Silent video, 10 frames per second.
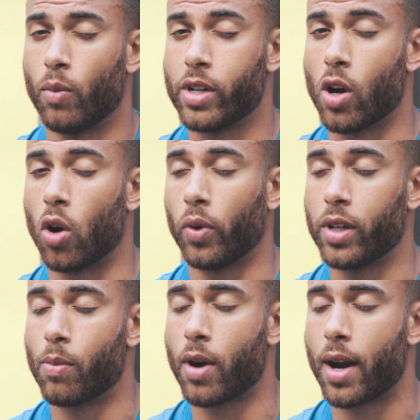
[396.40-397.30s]
when you're holding
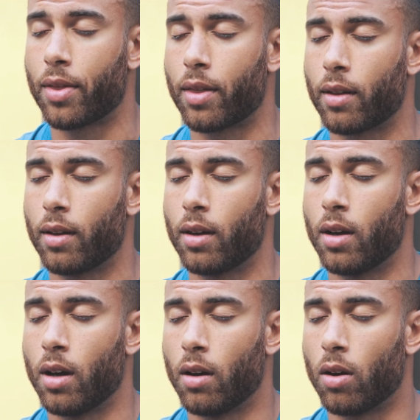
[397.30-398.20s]
your breath,
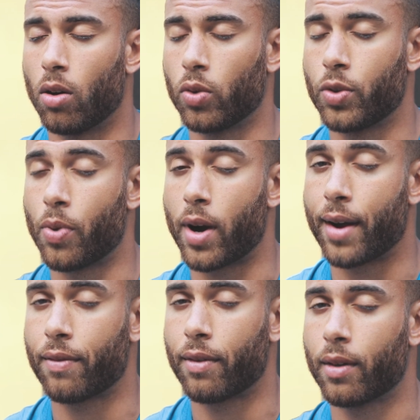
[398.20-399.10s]
hold your
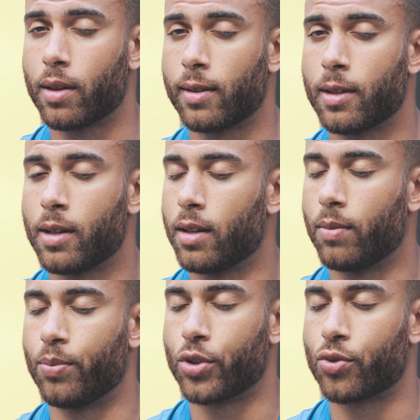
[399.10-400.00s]
breath.
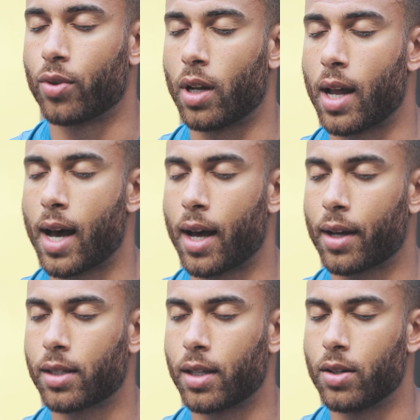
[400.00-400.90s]
Just
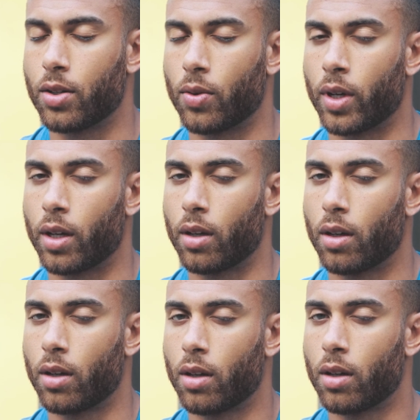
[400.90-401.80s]
relax into it.
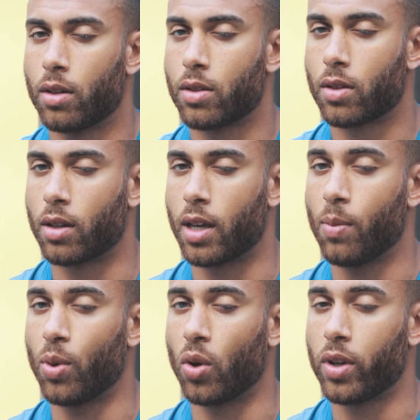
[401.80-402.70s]

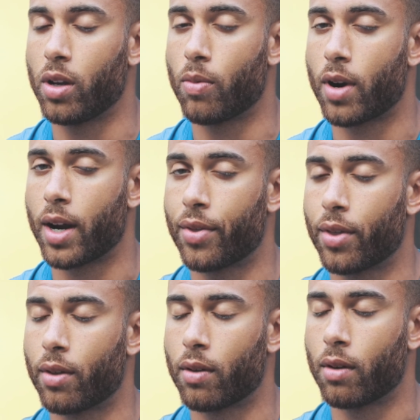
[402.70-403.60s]
Keep holding your breath
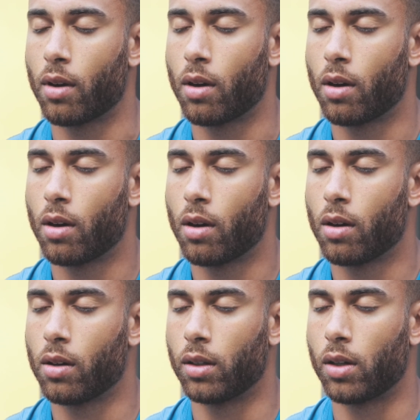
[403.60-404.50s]

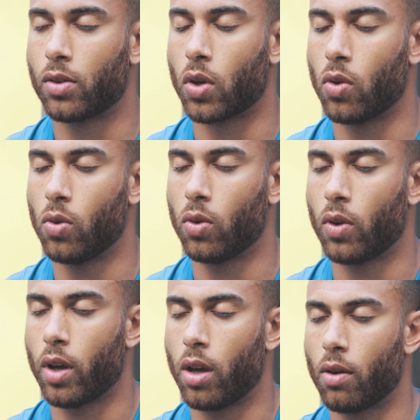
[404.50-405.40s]
and
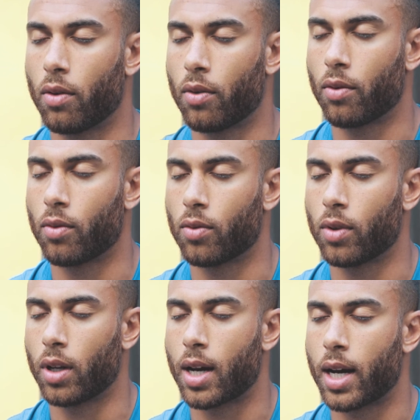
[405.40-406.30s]
totally
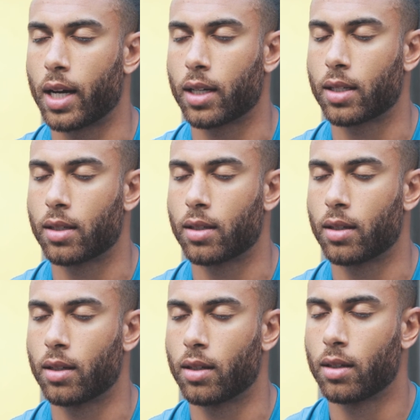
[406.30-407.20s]
relax
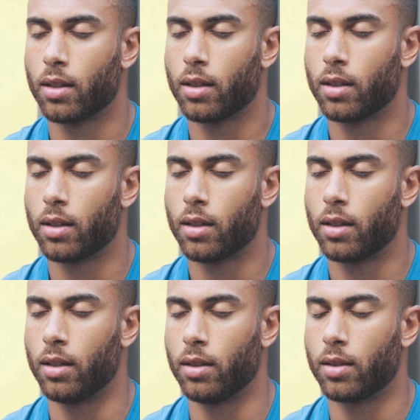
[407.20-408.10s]

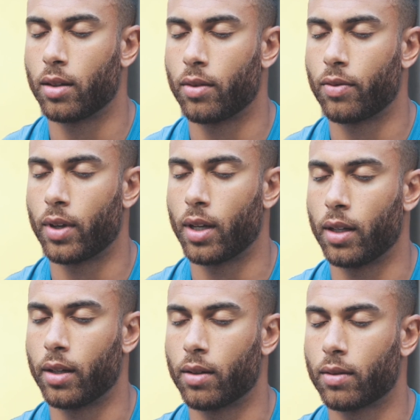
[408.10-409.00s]
into the
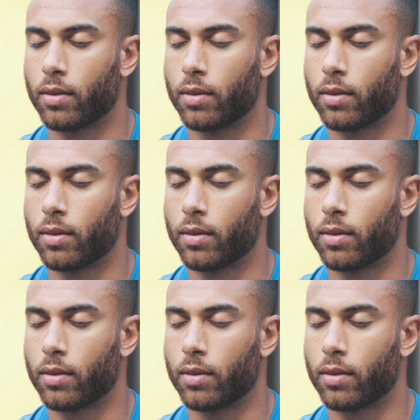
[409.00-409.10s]
feeling.